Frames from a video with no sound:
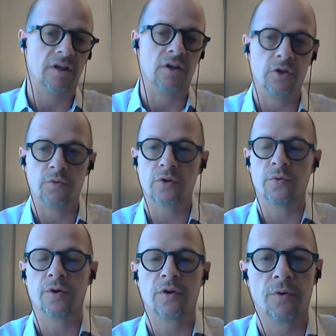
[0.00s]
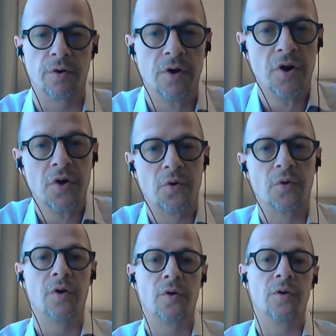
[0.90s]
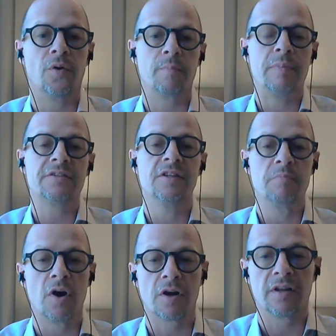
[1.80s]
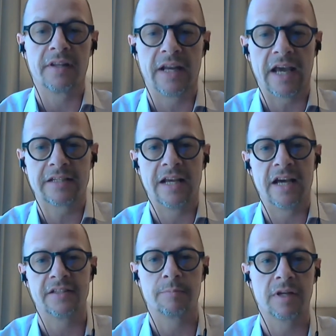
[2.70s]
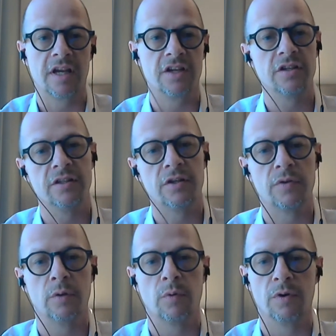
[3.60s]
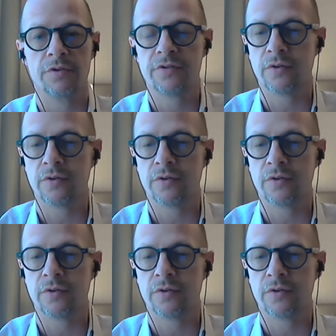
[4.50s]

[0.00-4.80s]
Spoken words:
unicorn or business model that actually has application in the real world.